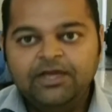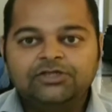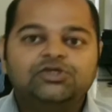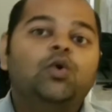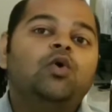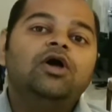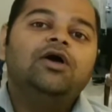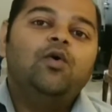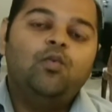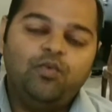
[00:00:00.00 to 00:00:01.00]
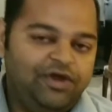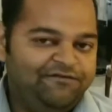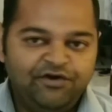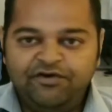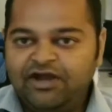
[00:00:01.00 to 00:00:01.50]
So
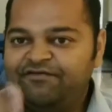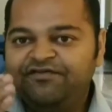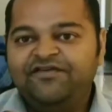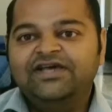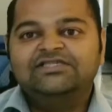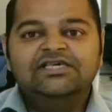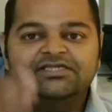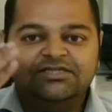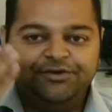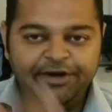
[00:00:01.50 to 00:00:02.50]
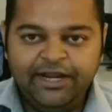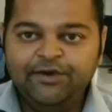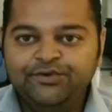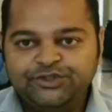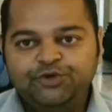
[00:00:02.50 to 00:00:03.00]
if your recovery phase is
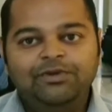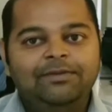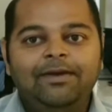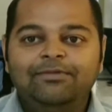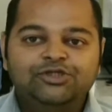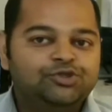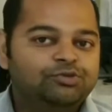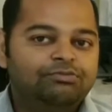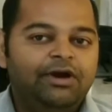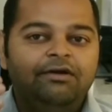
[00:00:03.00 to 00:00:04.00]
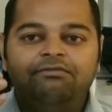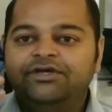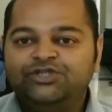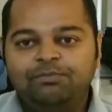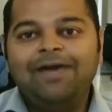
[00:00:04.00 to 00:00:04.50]
reduced, you will be able to
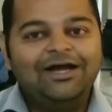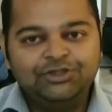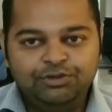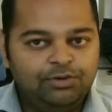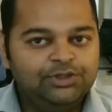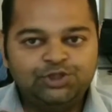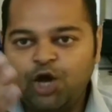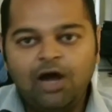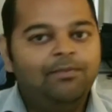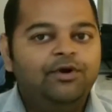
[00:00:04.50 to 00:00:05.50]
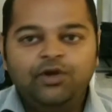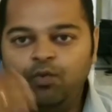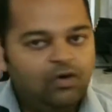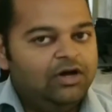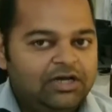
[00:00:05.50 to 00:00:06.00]
resume back to your job or your
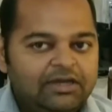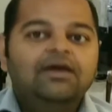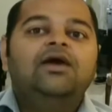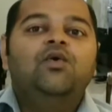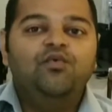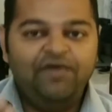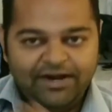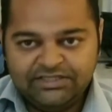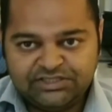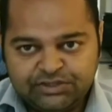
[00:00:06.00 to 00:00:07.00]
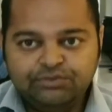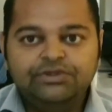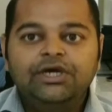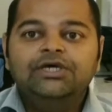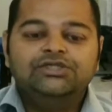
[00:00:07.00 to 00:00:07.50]
work very soon.